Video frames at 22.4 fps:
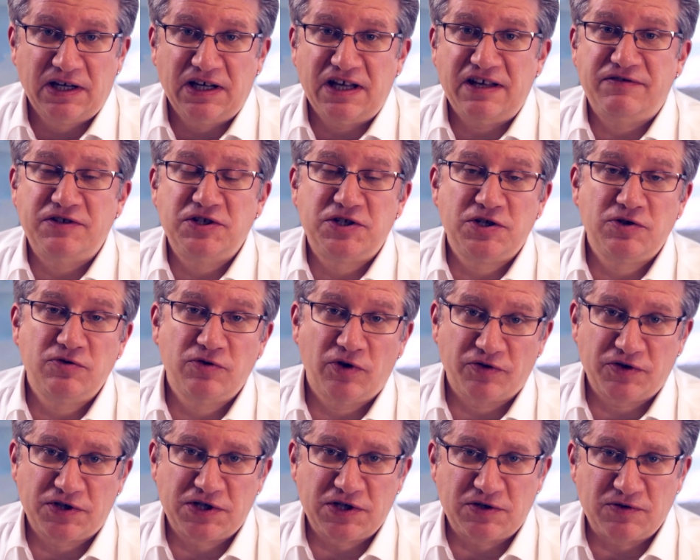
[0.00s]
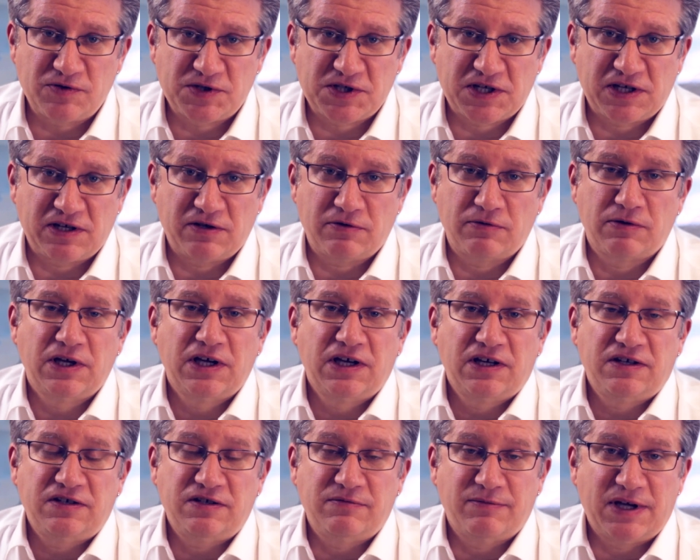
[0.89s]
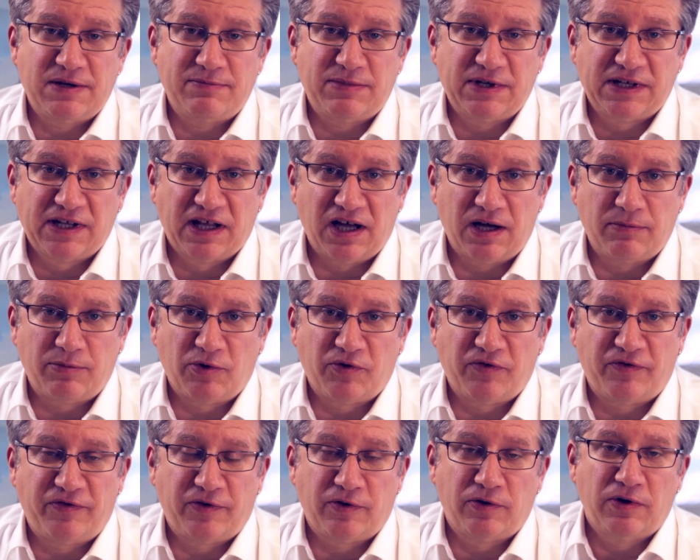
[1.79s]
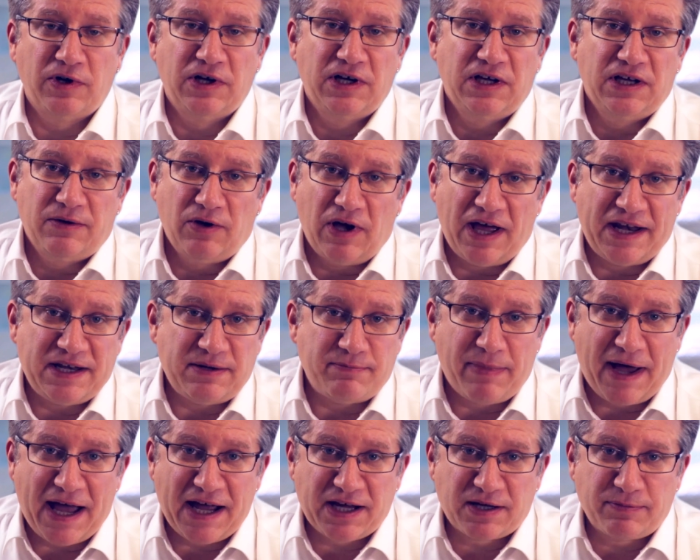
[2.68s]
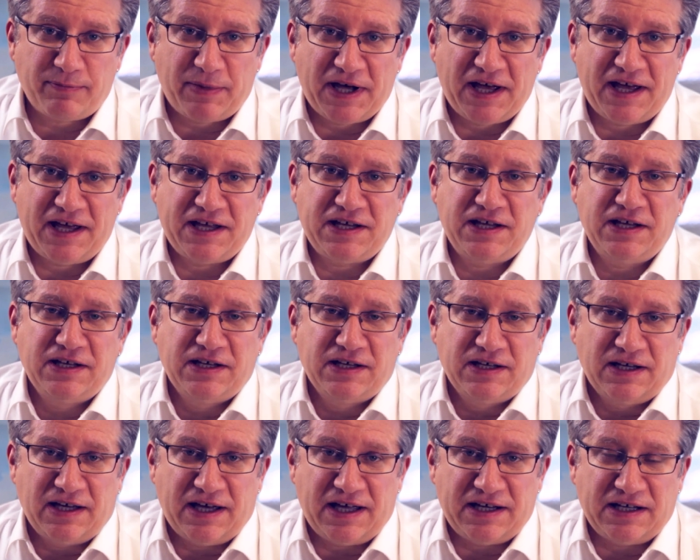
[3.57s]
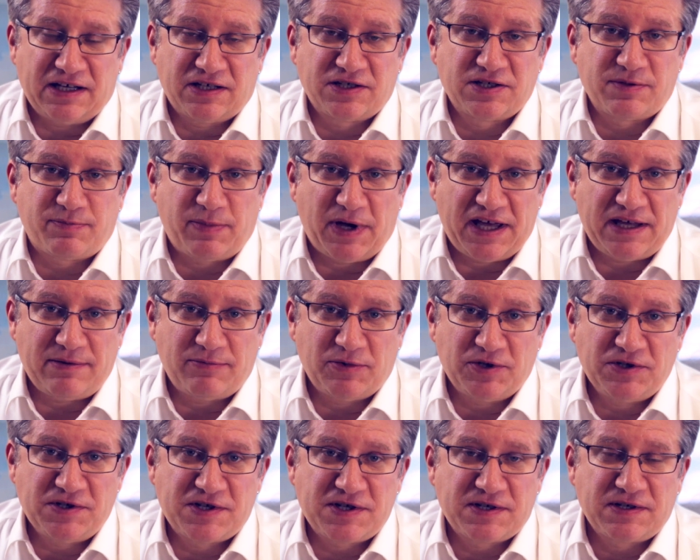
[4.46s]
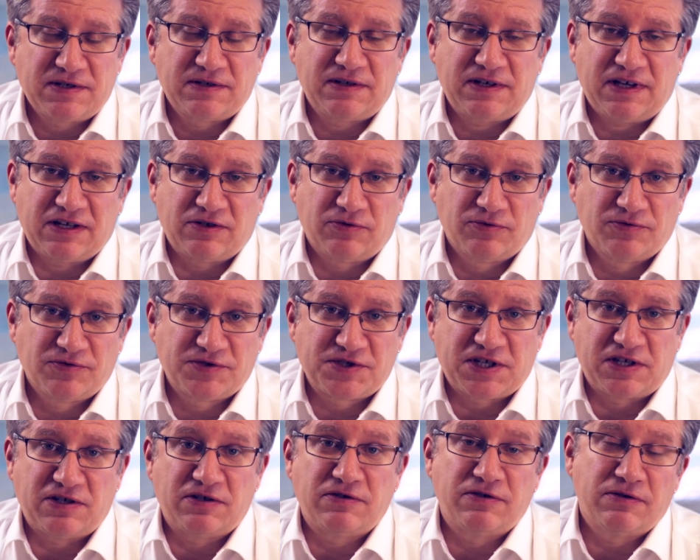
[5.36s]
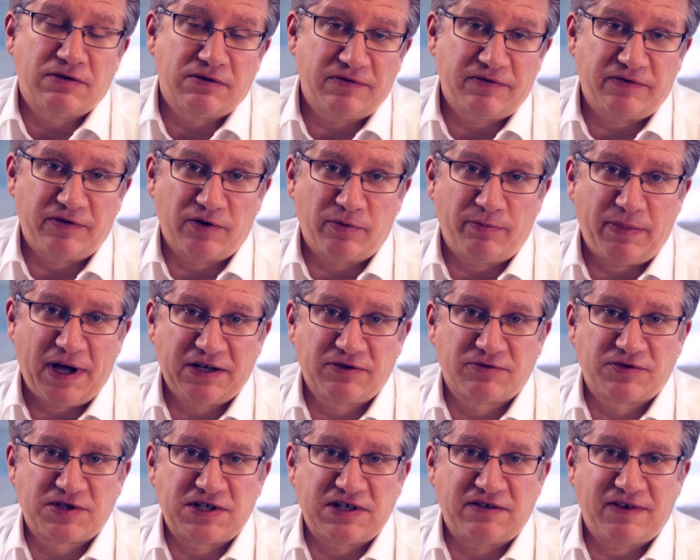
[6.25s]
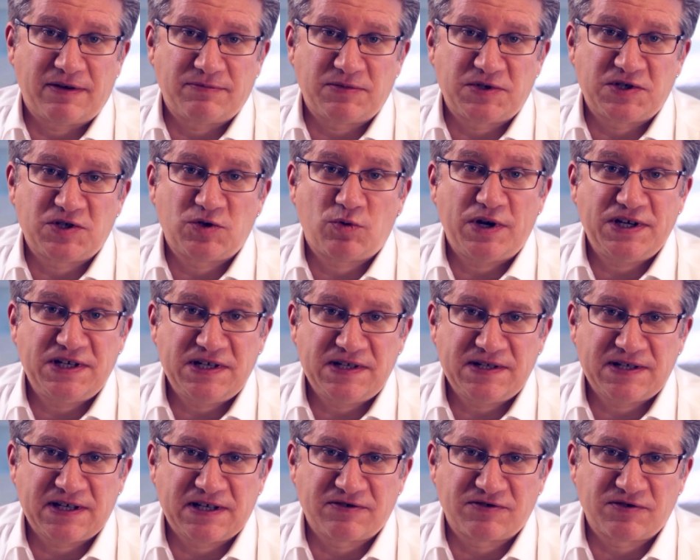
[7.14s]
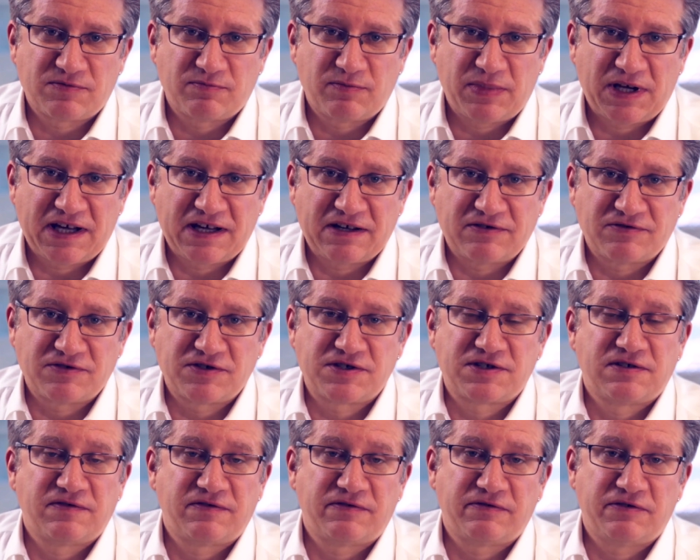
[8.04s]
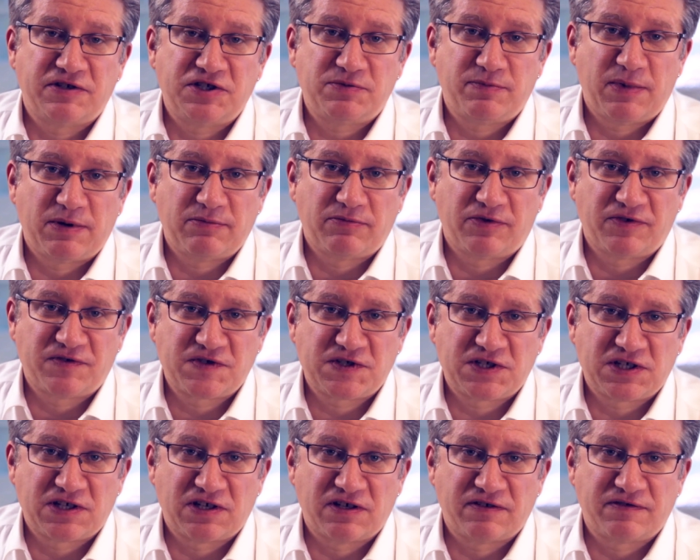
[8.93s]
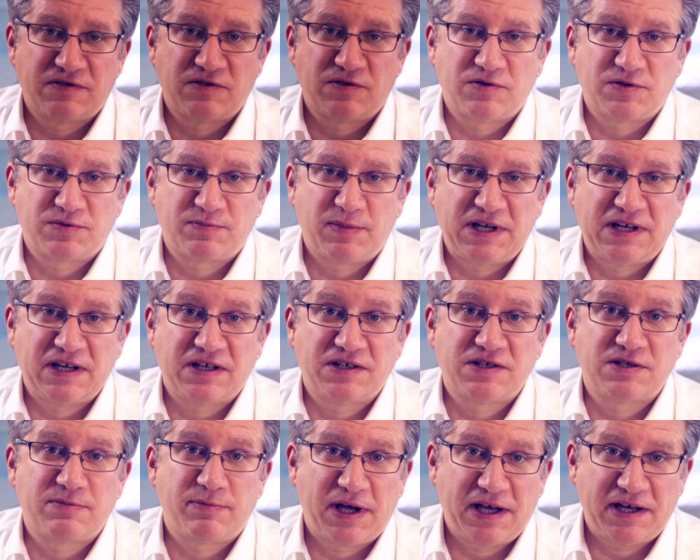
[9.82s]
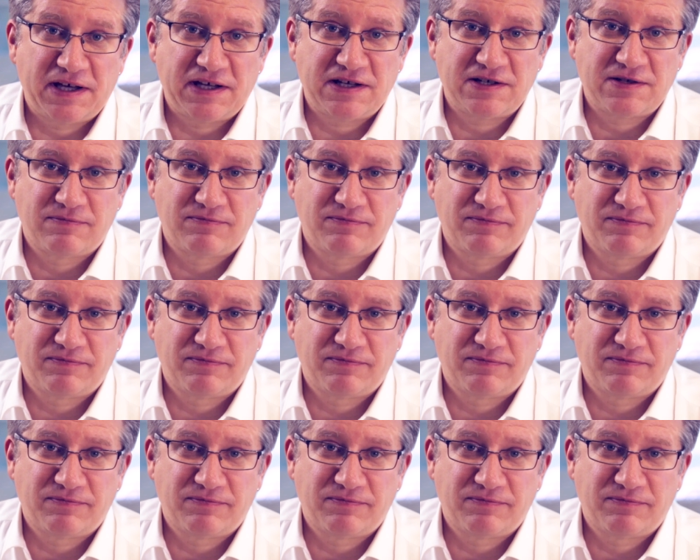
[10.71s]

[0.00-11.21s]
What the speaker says: If you do not do so, you may be liable for any back pay, any underpayment, and also for a penalty of up to £20,000 for each member of staff who has been underpaid.